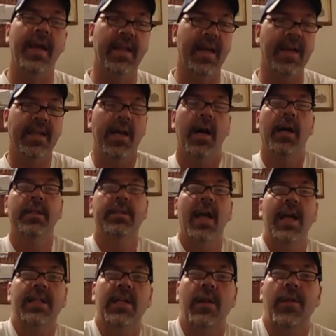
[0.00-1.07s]
and I
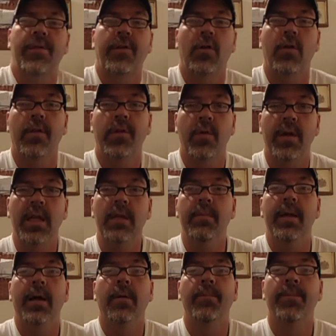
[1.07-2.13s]
contacted Athearn through an
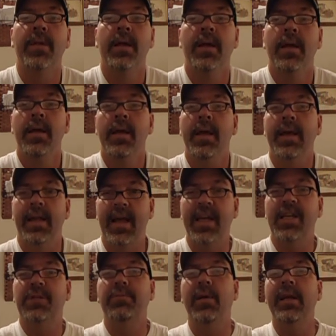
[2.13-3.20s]
email. And I
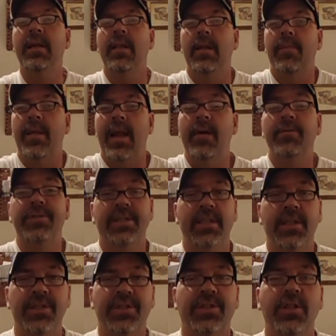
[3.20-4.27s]
explained to them that I was a
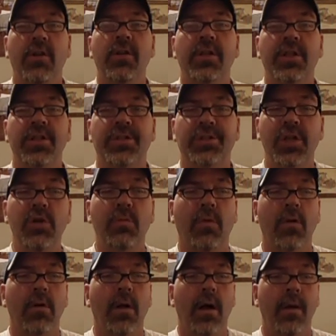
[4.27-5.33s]
concerned
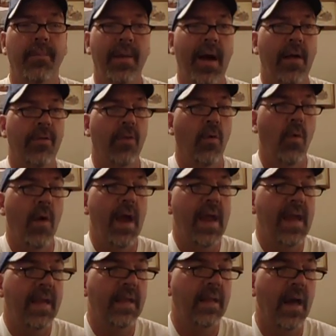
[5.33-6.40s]
consumer about the
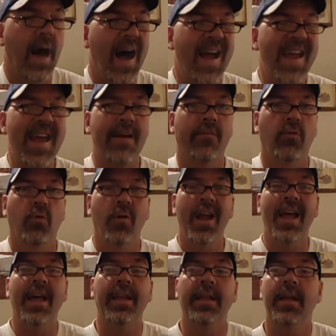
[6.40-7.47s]
way I have
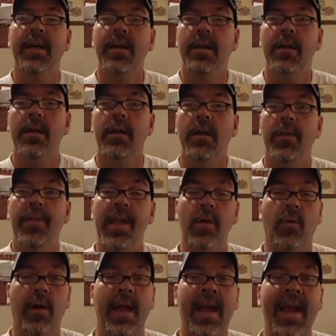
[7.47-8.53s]
read they
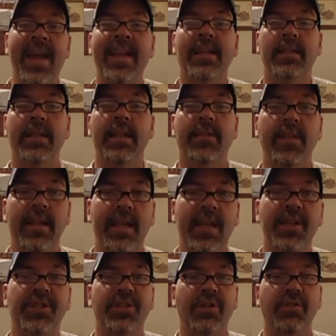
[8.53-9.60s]
were handling the
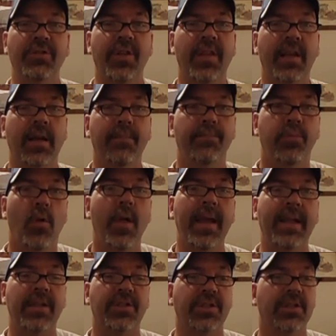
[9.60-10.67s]
issues and the
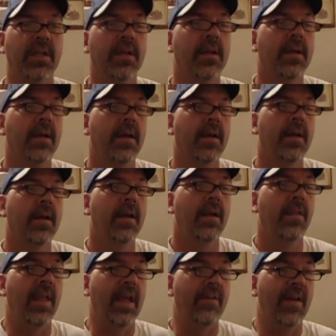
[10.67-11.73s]
complaints
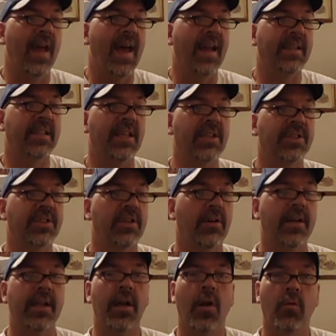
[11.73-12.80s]
they've had
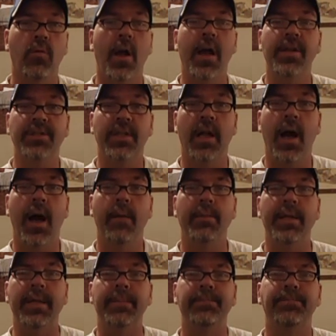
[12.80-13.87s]
concerning Horizon
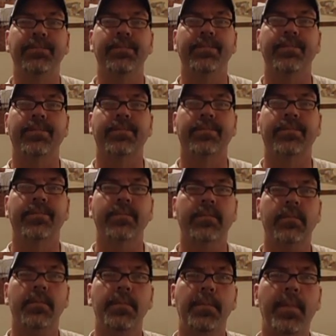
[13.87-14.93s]
Hobby.
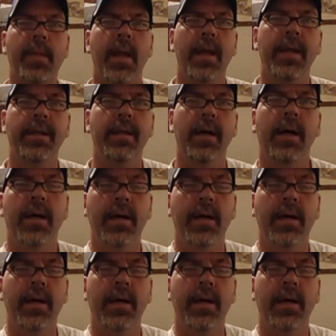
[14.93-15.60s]
And